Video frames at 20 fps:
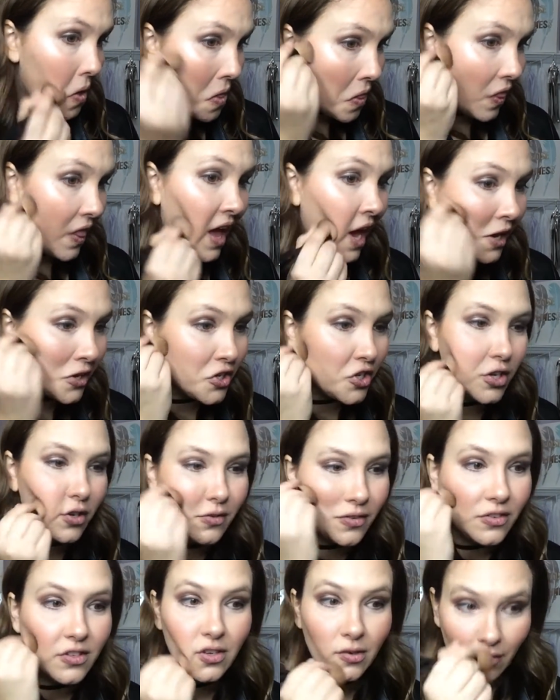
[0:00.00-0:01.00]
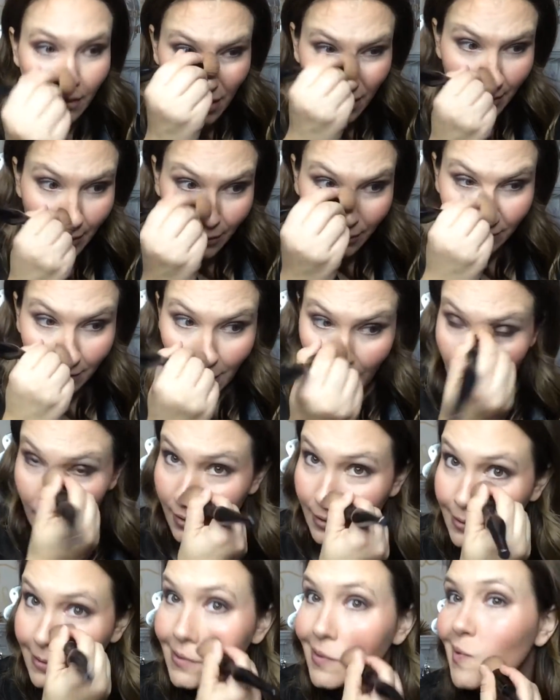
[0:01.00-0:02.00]
That shows you all your
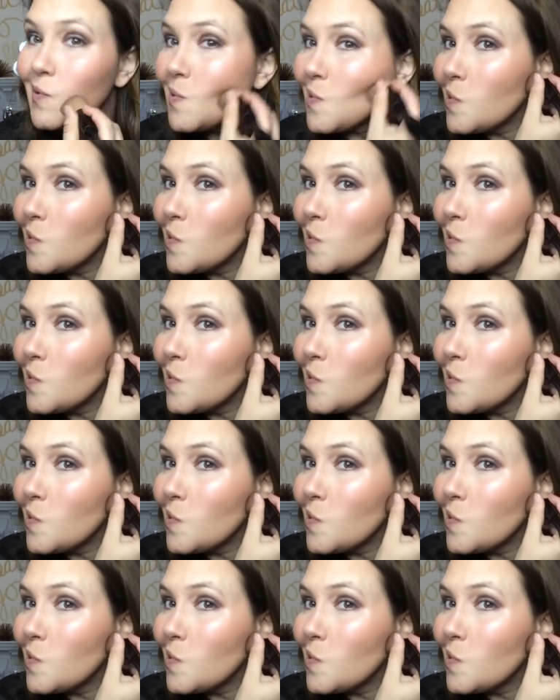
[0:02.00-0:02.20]
flaws.